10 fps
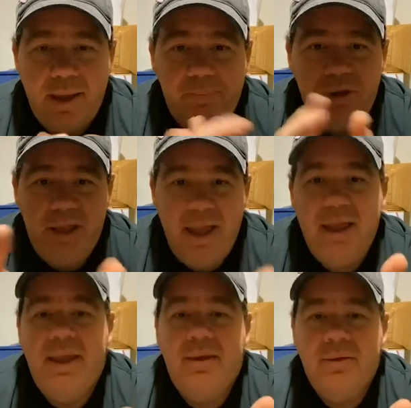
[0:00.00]

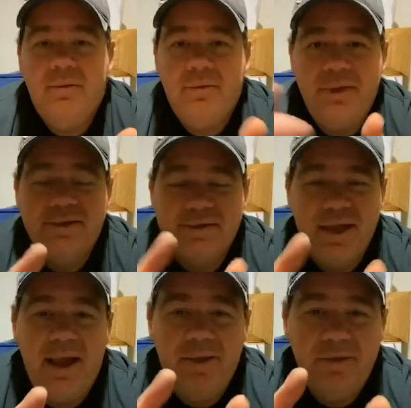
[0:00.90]
play this
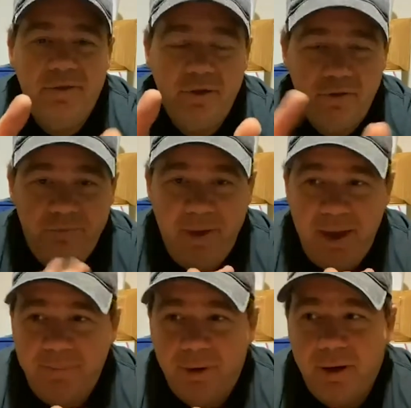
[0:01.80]
style of
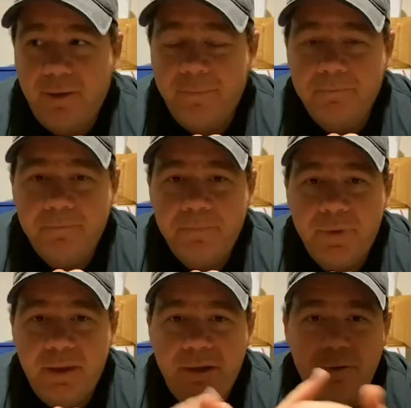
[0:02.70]
paintball,
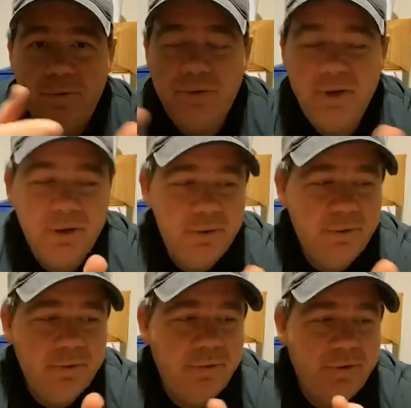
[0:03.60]
they're
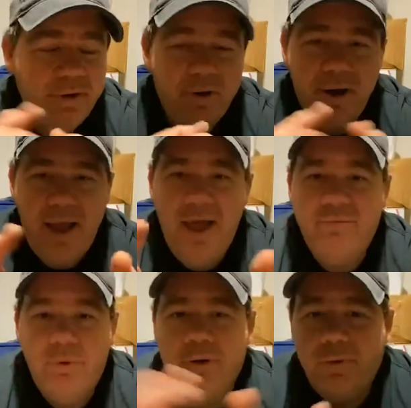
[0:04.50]
going to
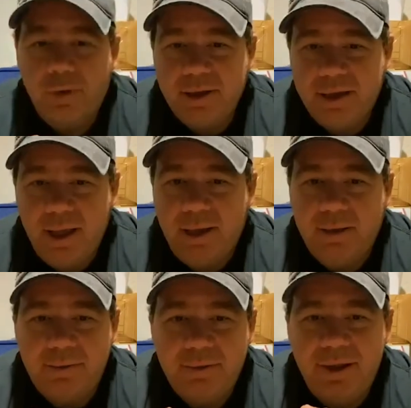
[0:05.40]
have more than one gun.
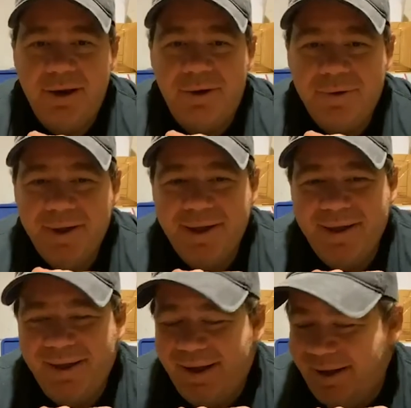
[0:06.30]

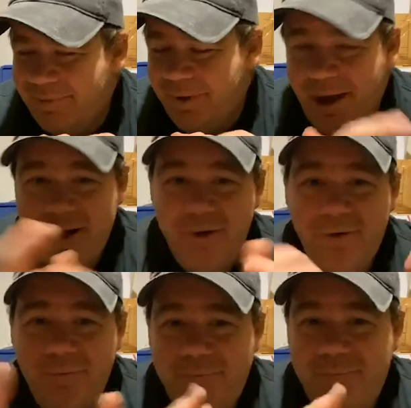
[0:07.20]
I
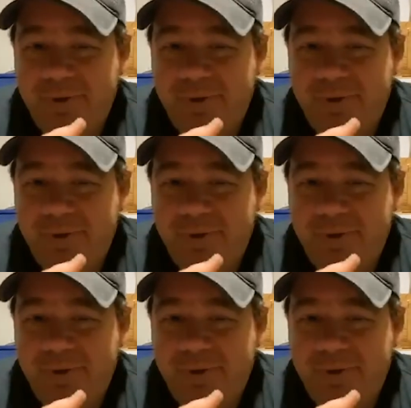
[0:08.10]
know